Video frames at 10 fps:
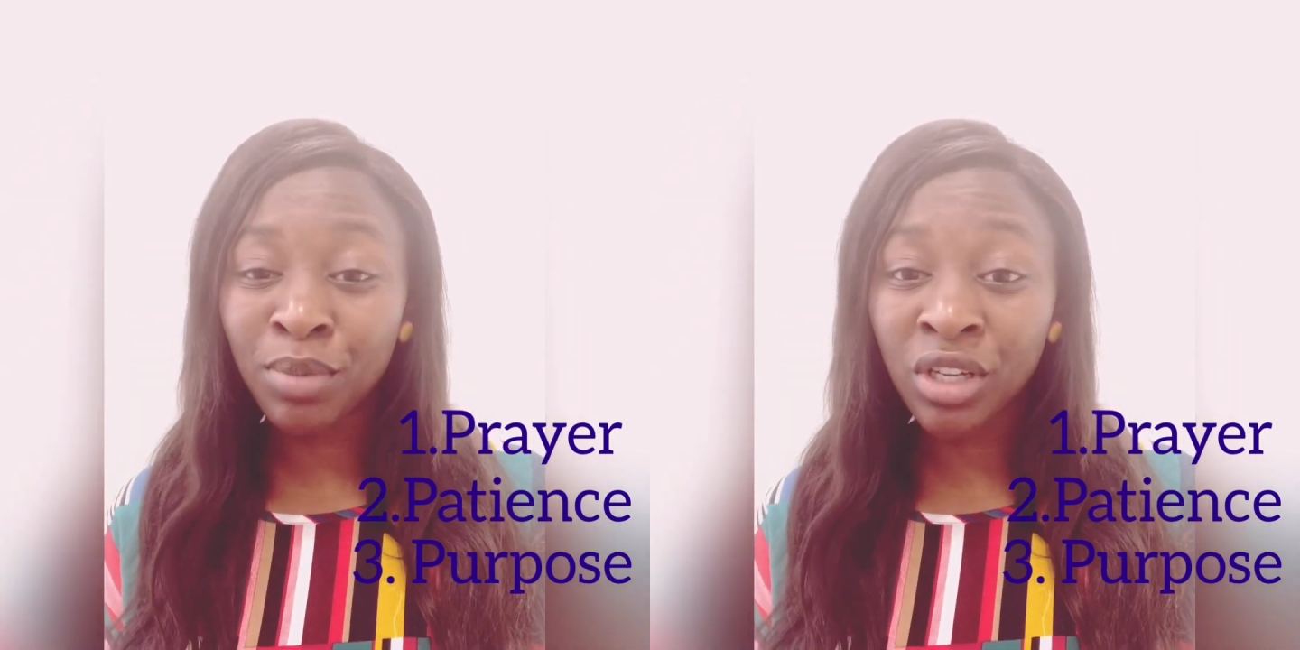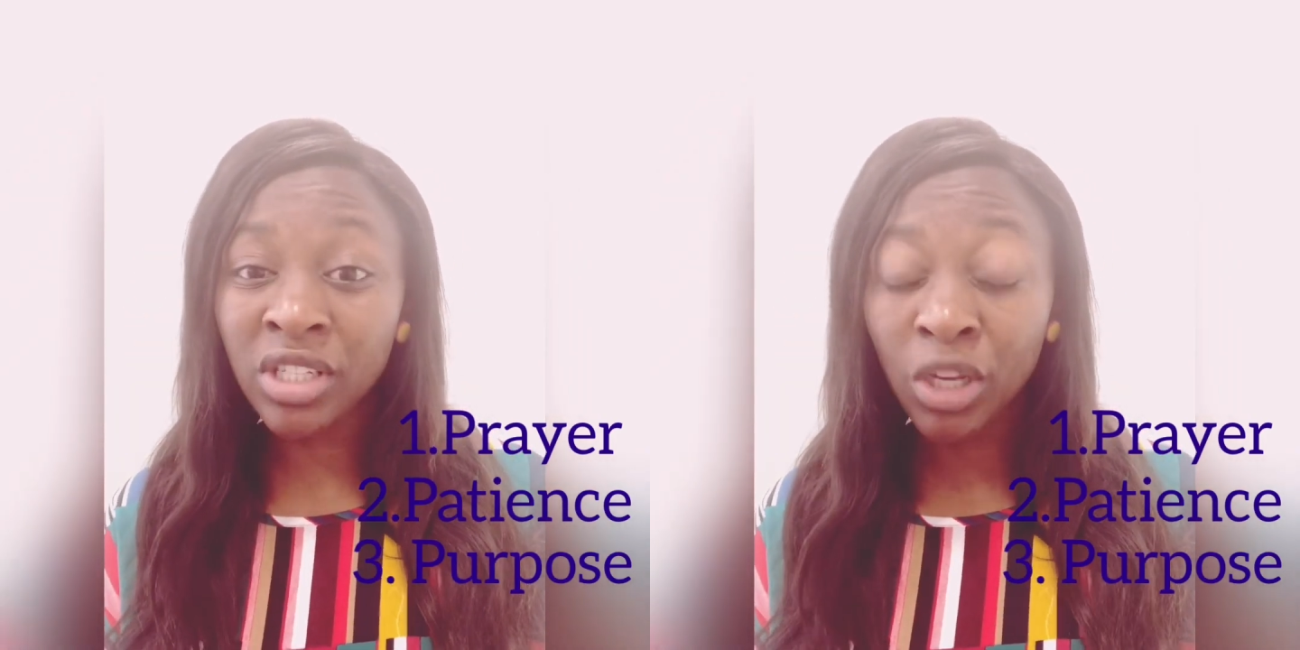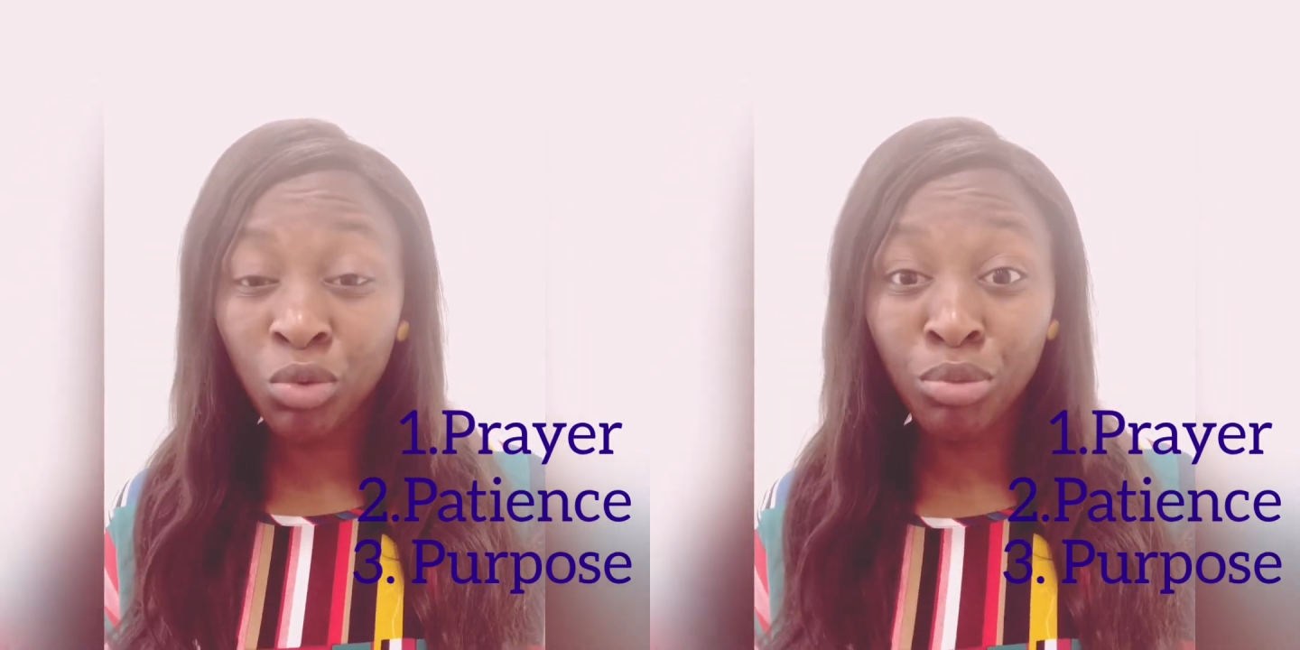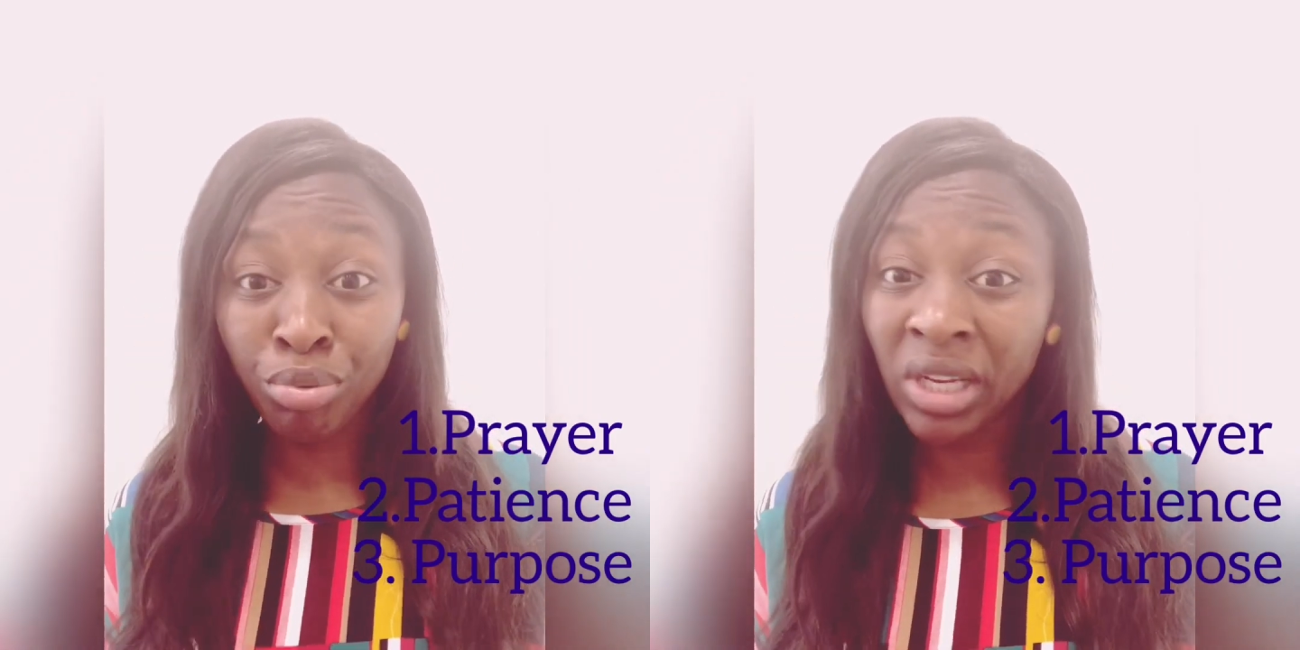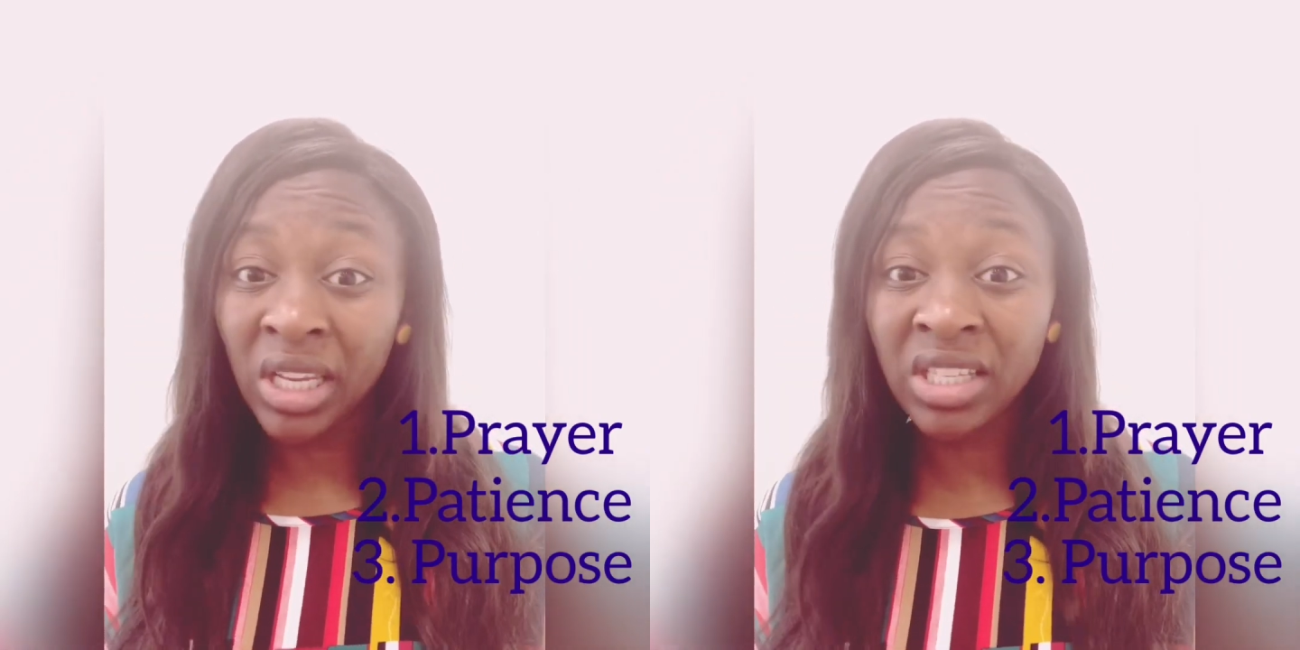because he will
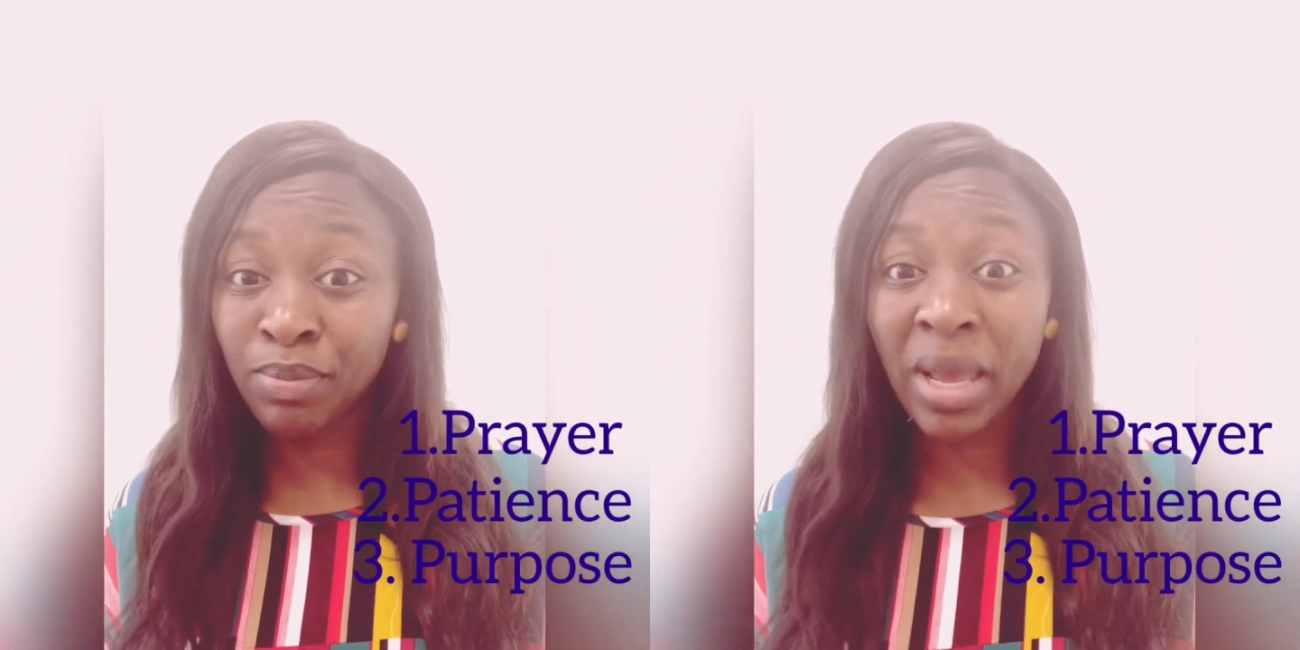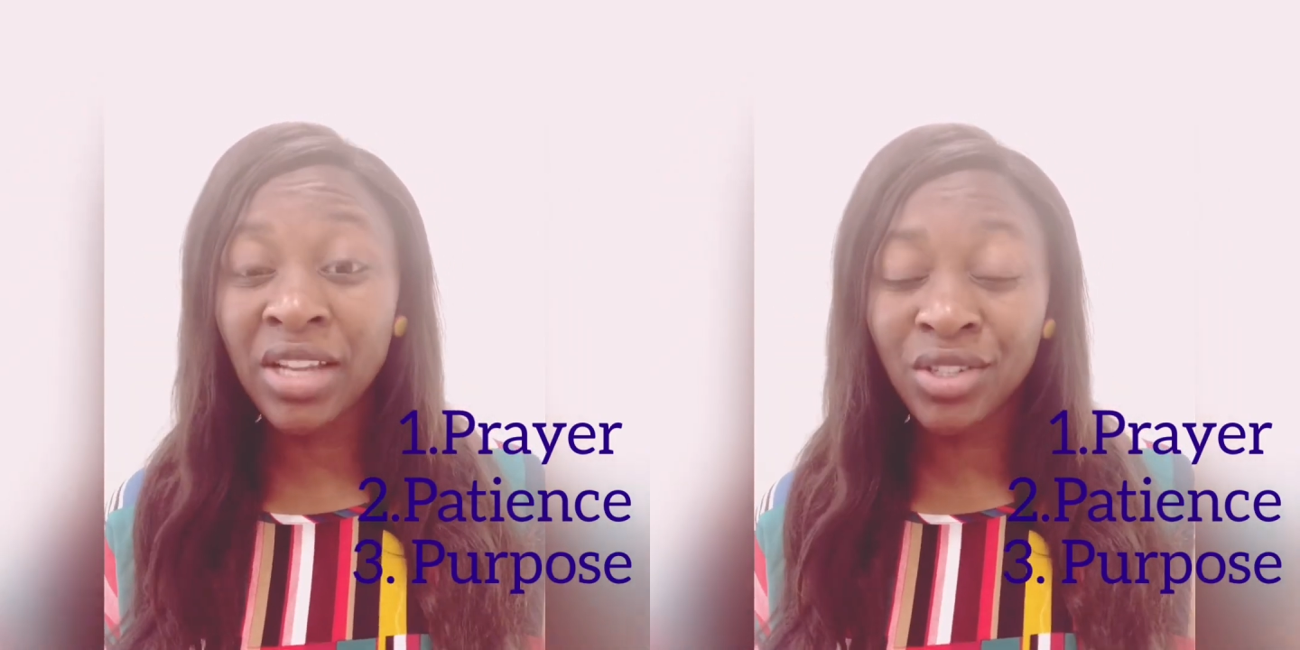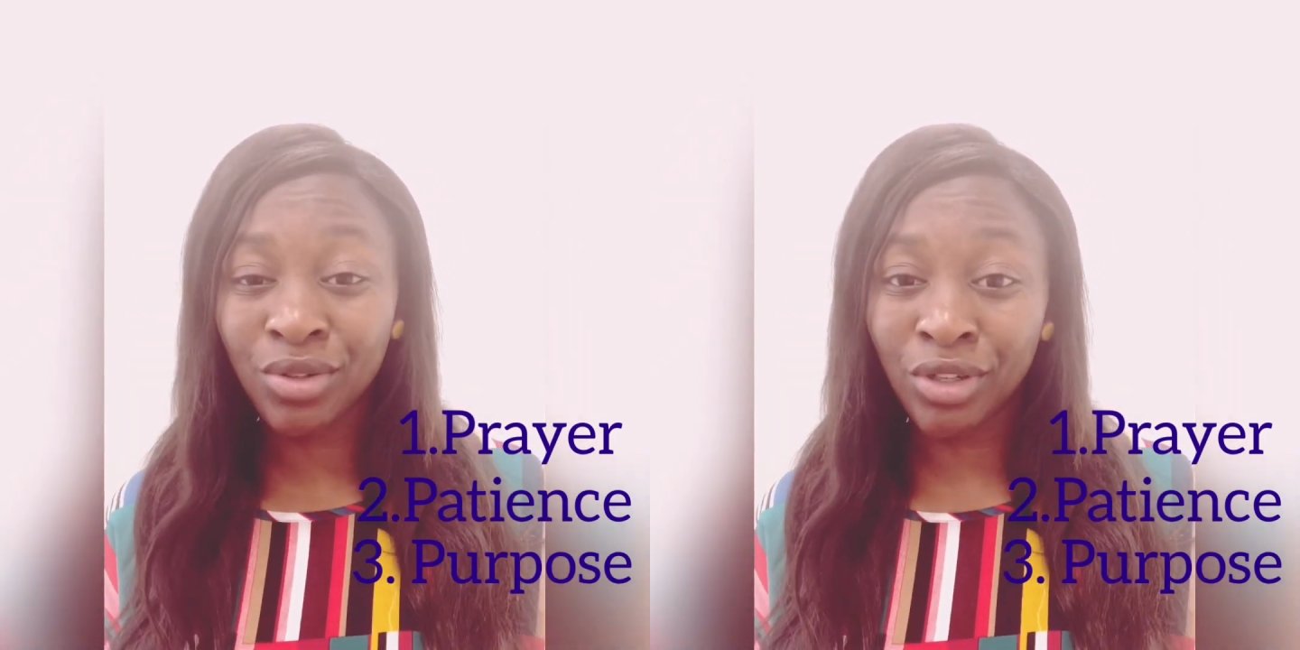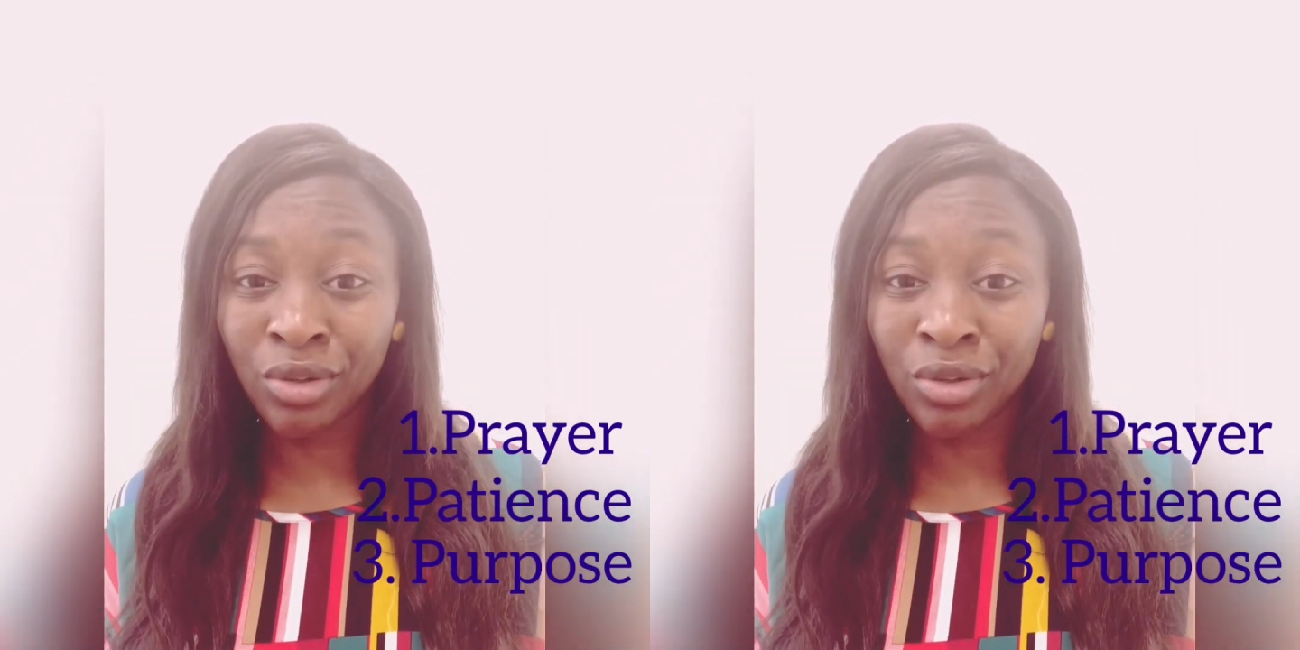bring his best to